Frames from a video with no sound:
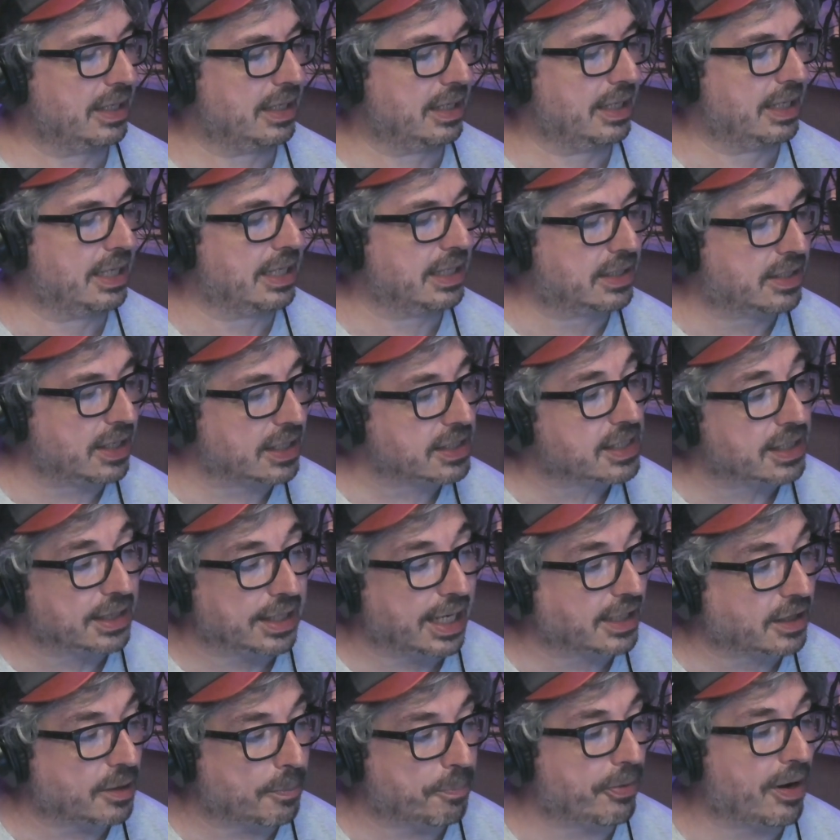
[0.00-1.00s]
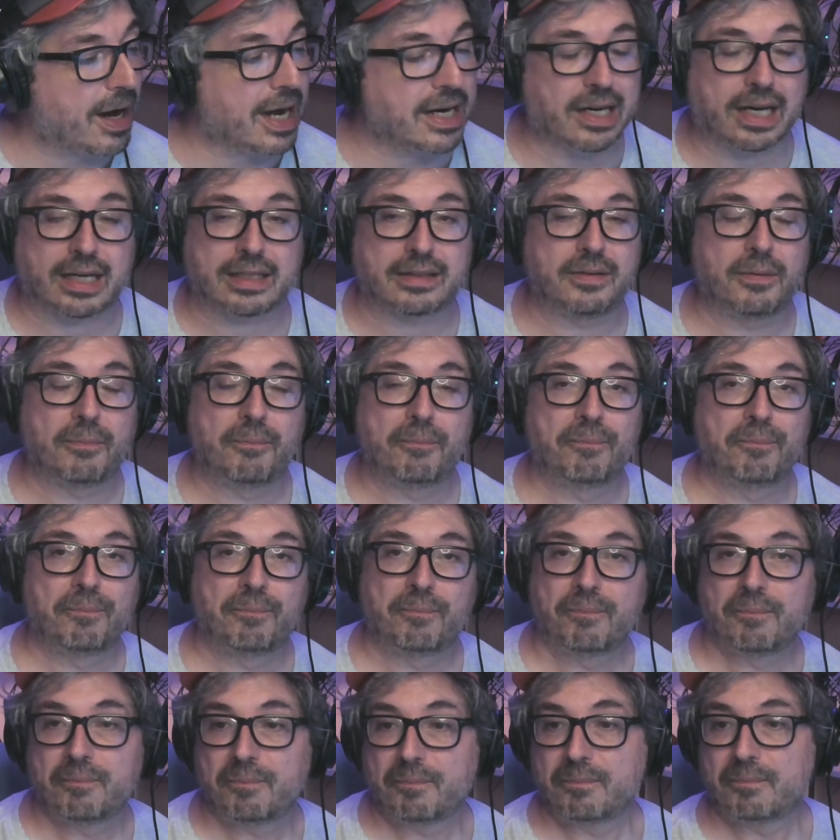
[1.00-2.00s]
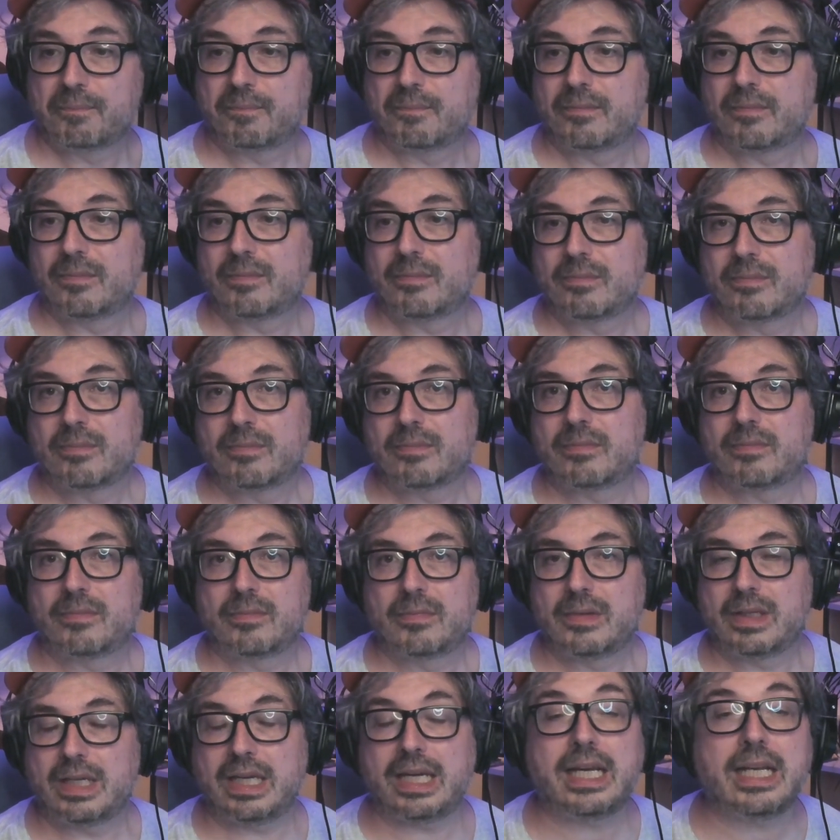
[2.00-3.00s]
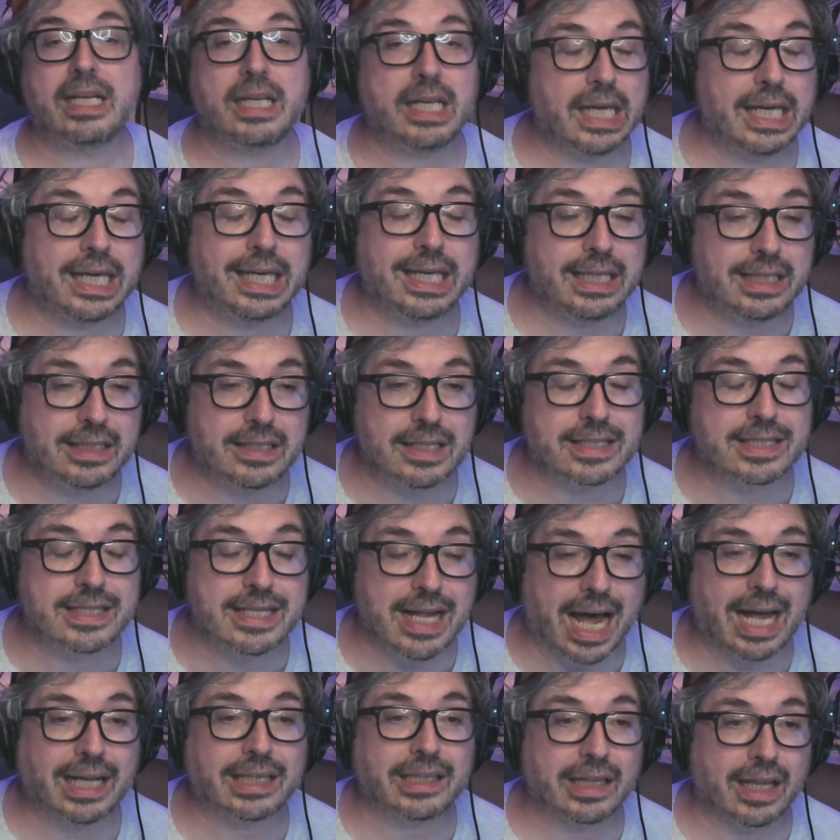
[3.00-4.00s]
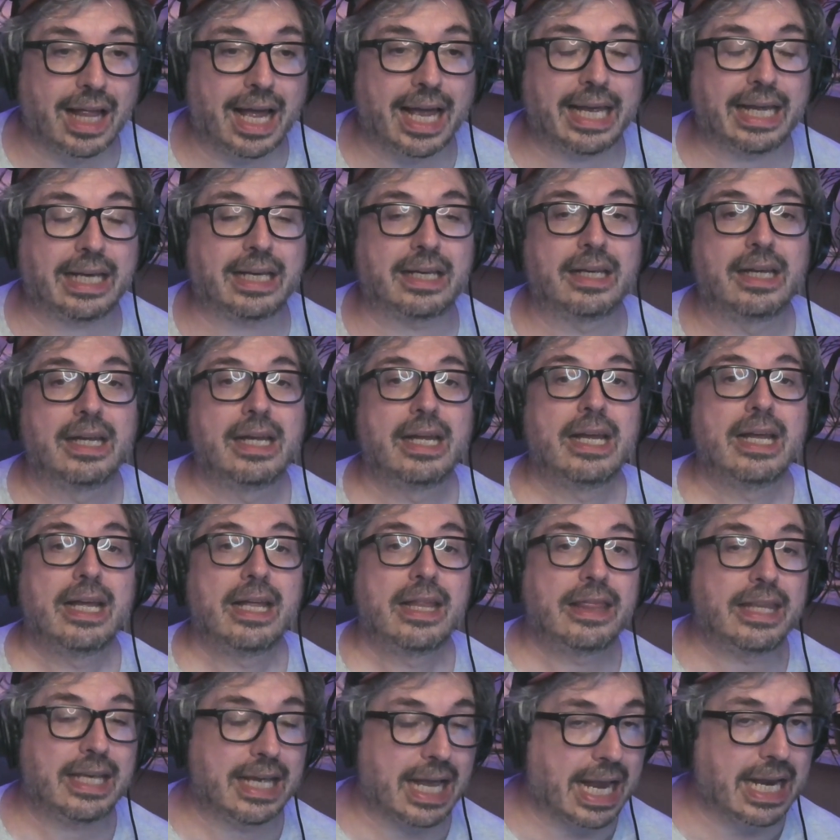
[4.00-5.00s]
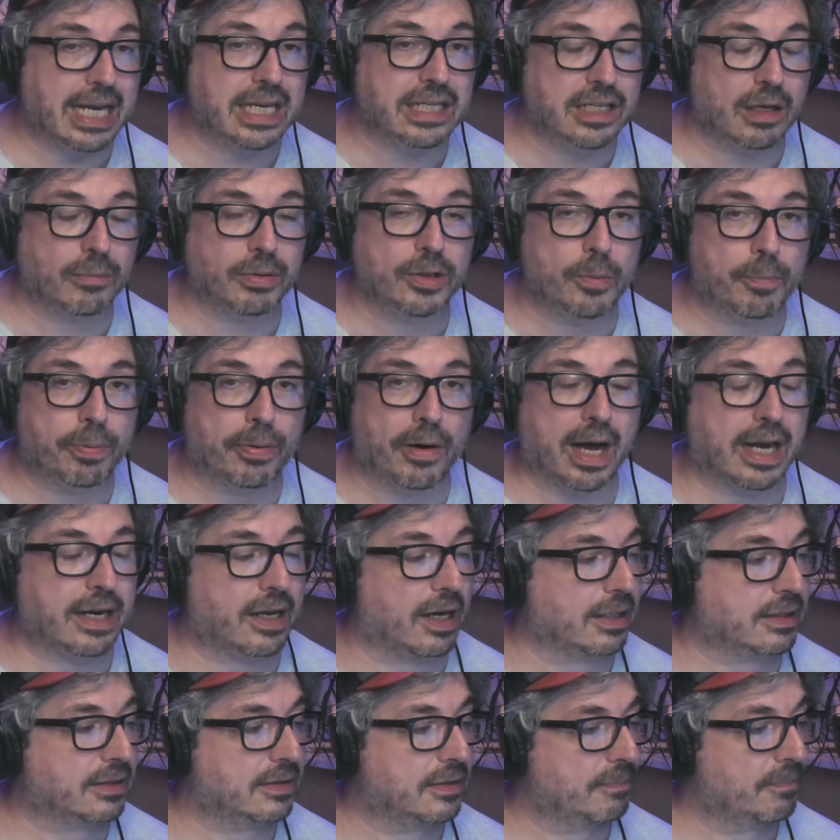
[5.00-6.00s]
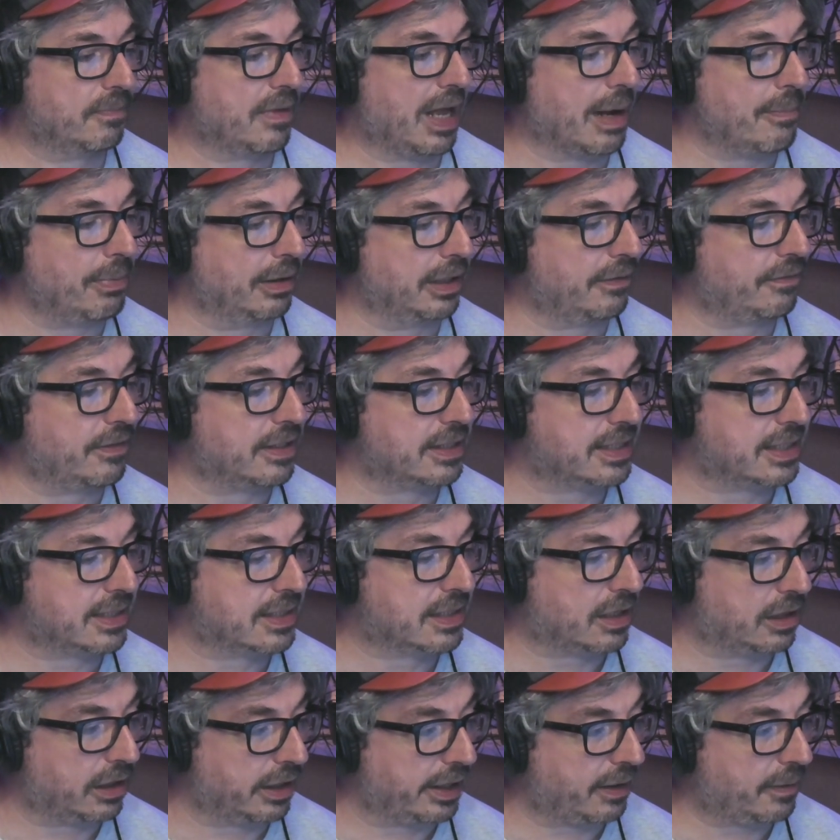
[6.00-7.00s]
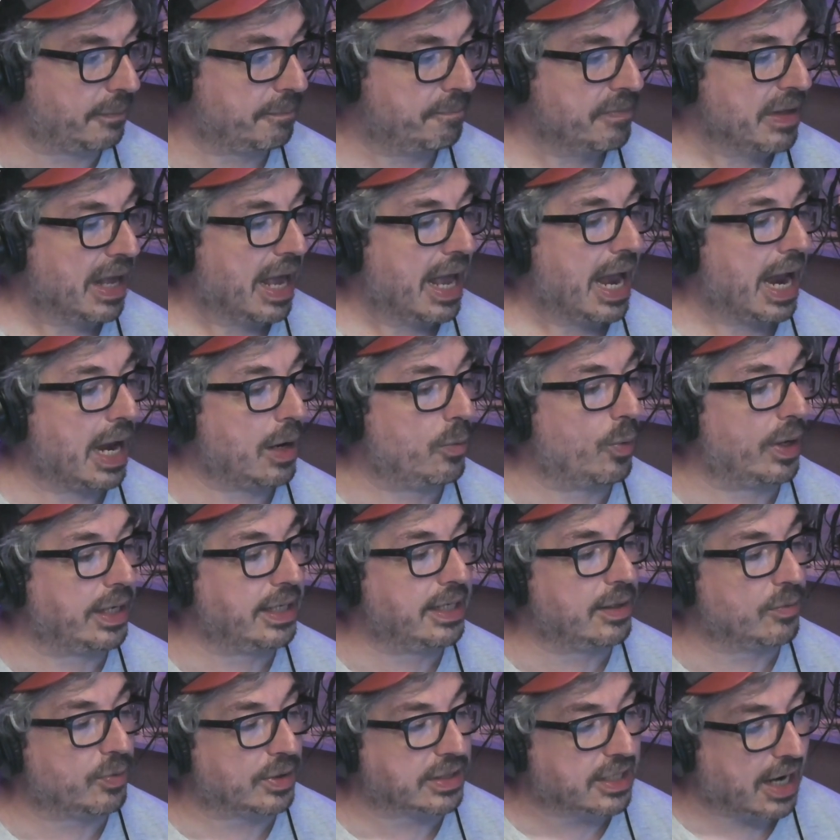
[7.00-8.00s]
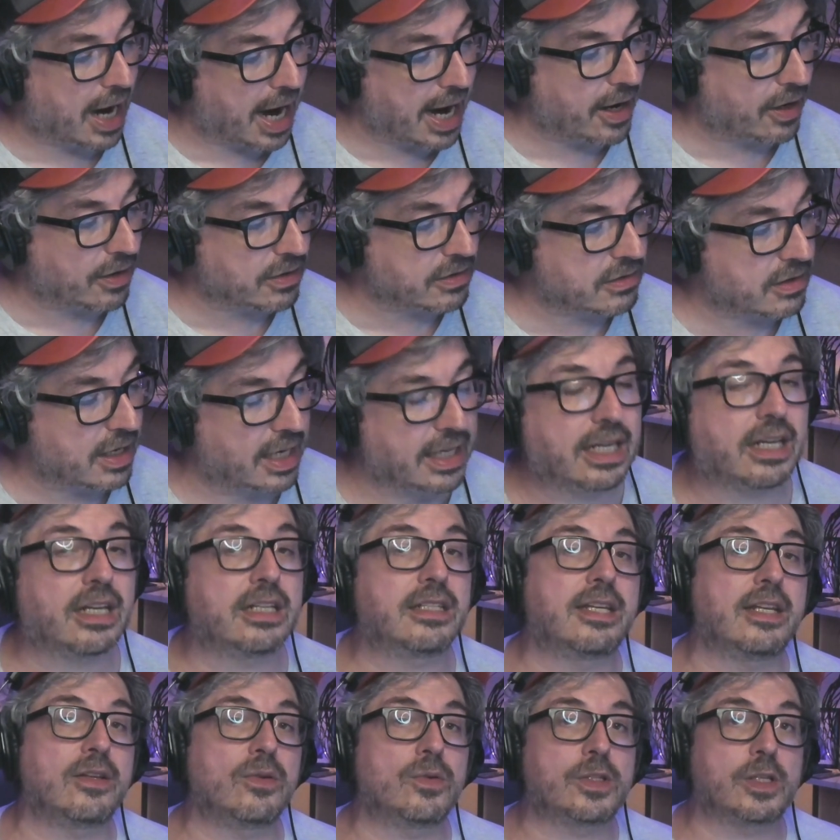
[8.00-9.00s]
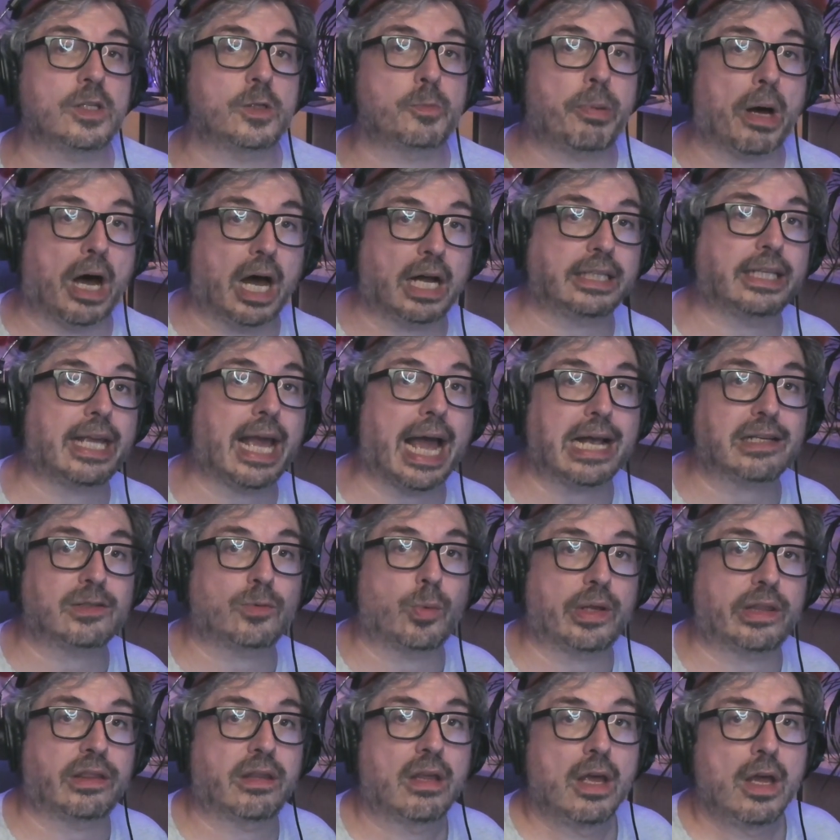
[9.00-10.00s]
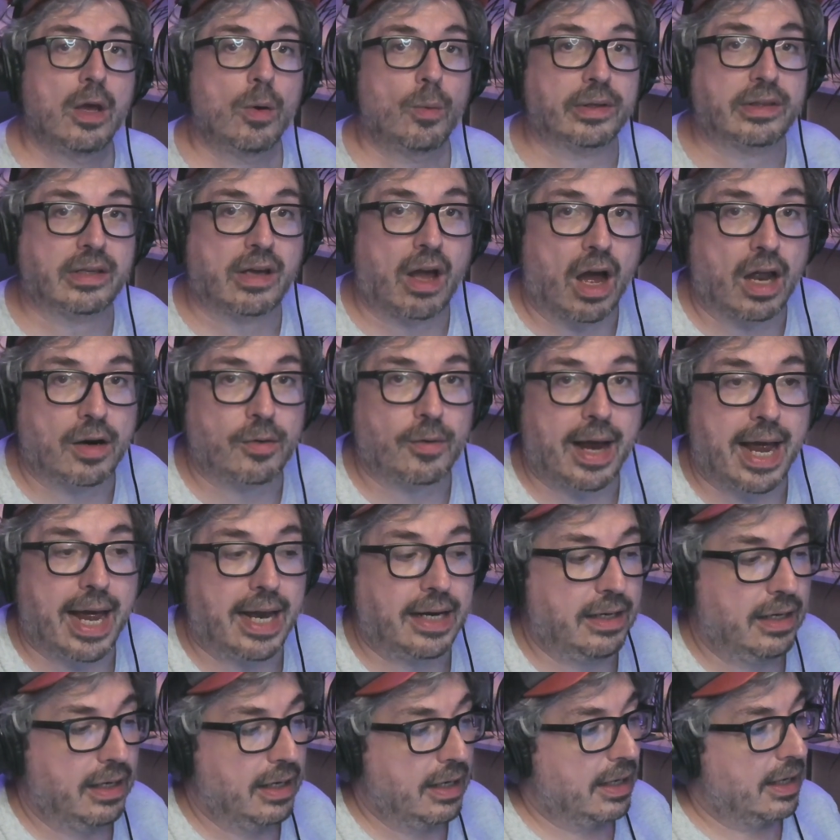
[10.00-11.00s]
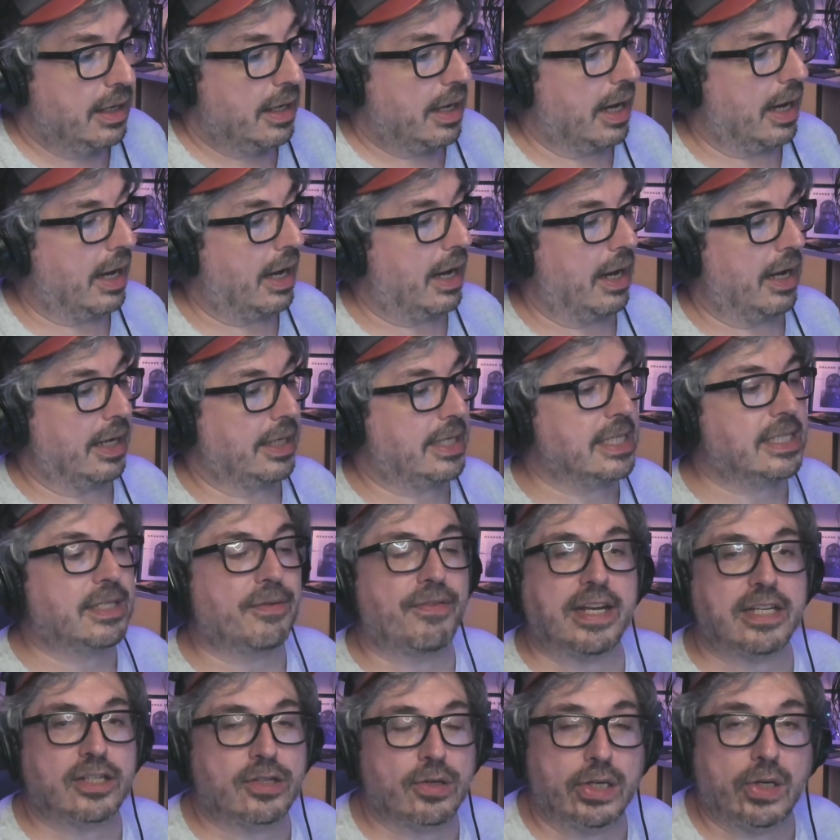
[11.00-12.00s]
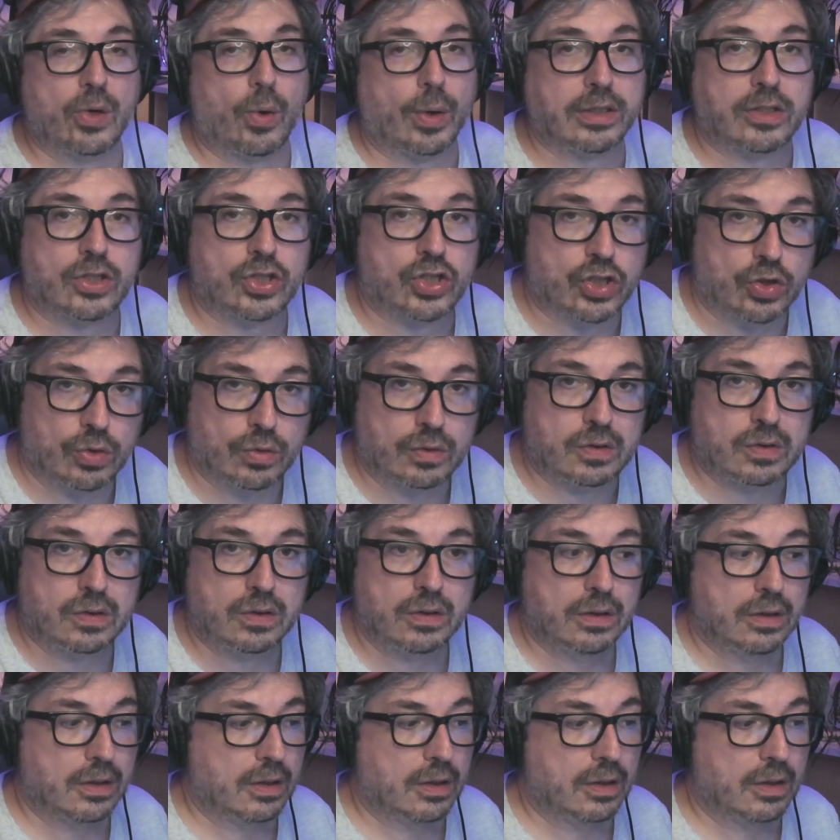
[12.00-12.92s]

He doesn't like the product. He does not like the AEW product. I believe this is clear. And when he retires and he continues his podcast with Conrad, he's eventually going to shoot